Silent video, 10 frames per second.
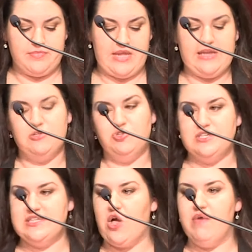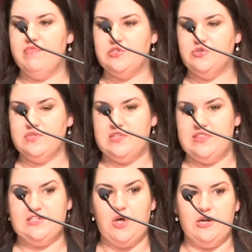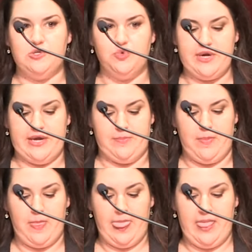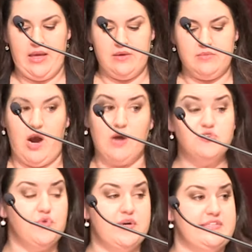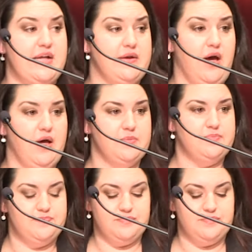And just like all the students in this auditorium, our story is not done.